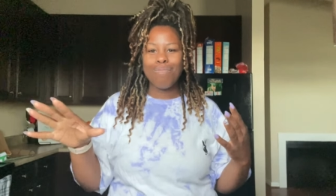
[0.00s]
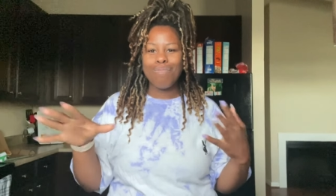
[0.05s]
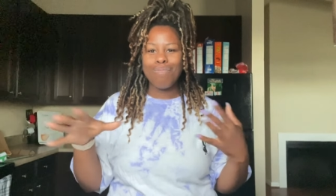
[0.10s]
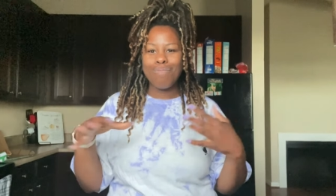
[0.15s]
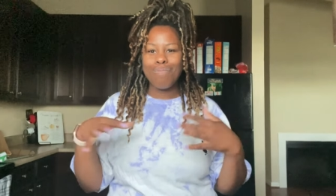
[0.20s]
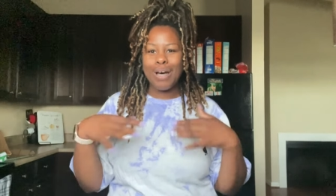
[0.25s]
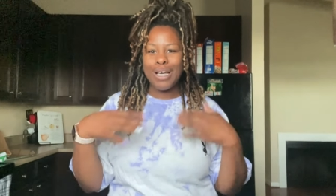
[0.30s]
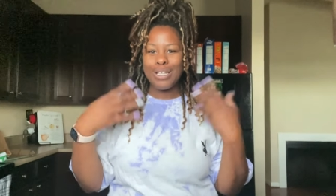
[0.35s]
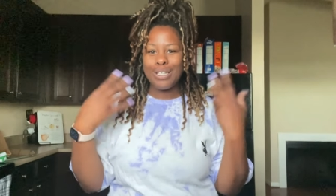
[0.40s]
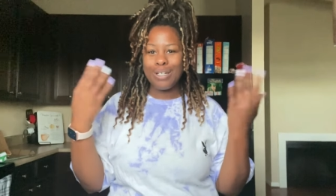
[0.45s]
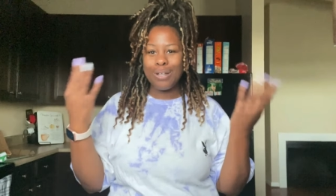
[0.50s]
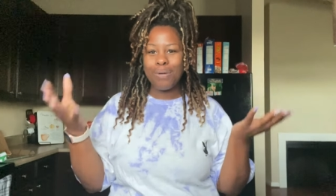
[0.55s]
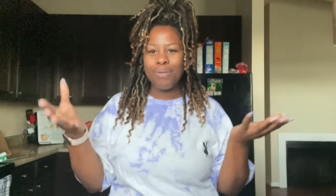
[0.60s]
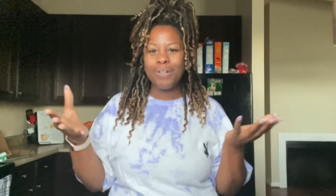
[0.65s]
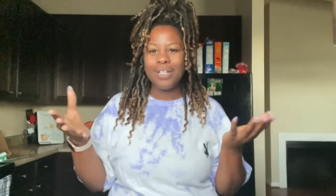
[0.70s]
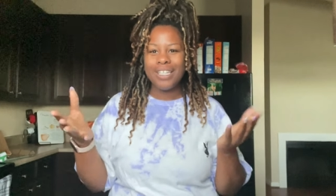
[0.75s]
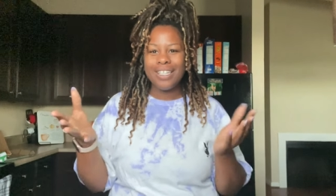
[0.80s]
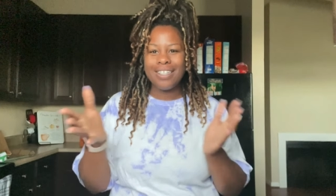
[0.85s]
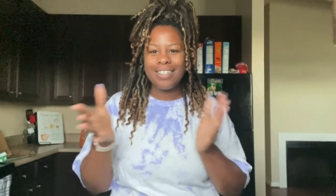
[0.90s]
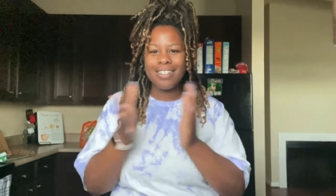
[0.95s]
my
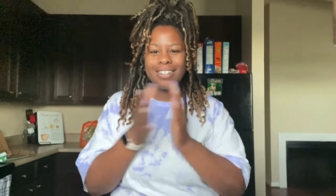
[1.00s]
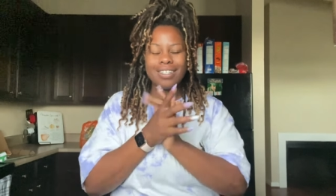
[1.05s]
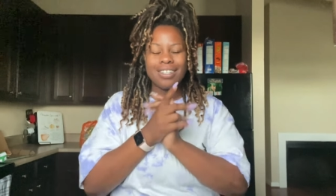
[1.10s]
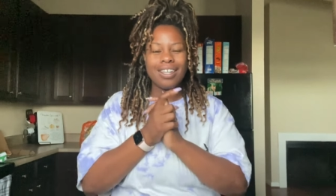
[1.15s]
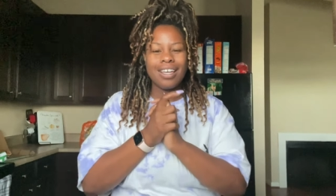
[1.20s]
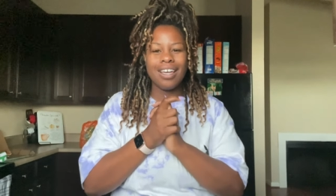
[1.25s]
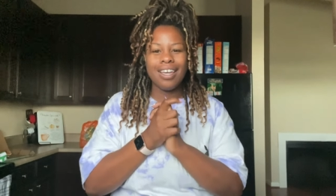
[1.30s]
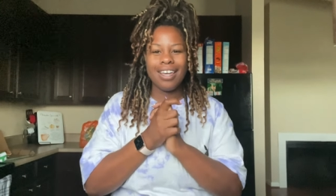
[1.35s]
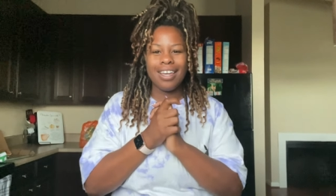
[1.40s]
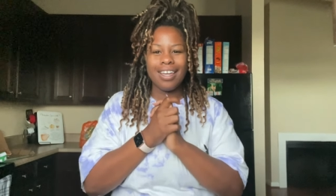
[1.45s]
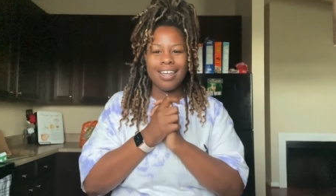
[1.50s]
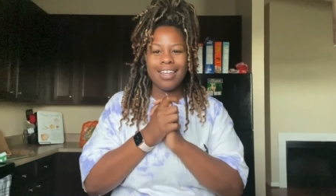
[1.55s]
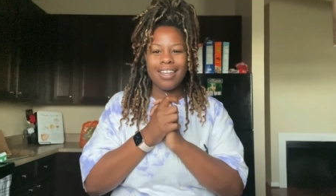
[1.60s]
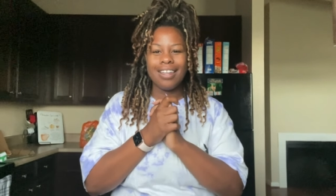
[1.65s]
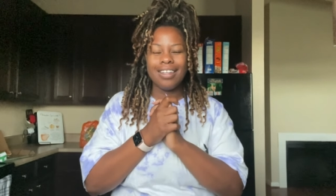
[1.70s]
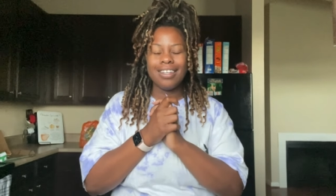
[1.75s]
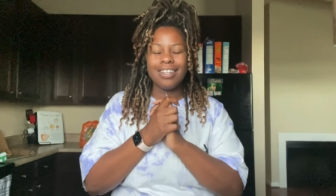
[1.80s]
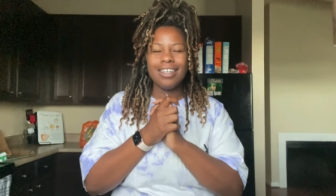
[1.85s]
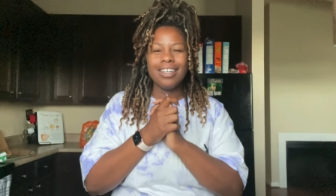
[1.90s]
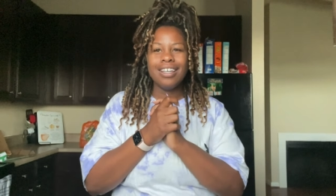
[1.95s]
sew-ins
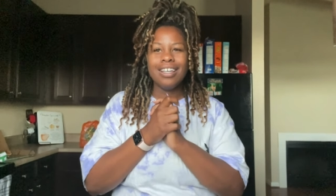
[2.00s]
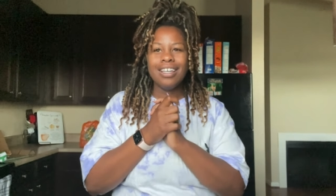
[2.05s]
and